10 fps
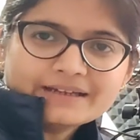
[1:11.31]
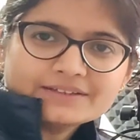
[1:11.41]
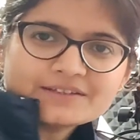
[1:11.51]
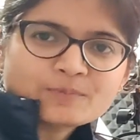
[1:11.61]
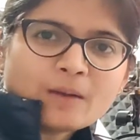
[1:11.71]

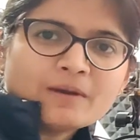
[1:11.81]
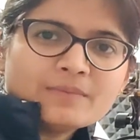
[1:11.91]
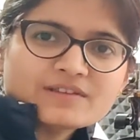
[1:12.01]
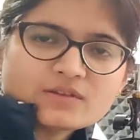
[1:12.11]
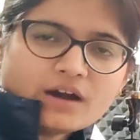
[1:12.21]
This
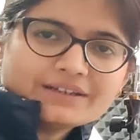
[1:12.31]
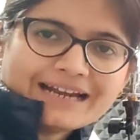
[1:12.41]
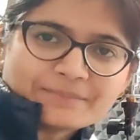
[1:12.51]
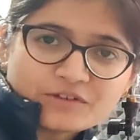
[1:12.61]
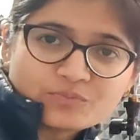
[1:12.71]
problem is not
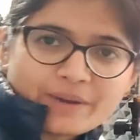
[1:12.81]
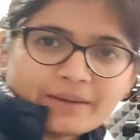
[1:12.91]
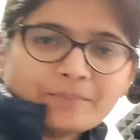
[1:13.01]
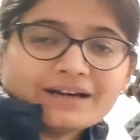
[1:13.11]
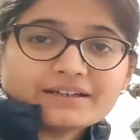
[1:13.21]
that much
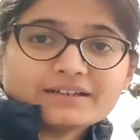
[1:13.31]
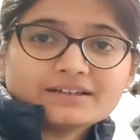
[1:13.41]
big, but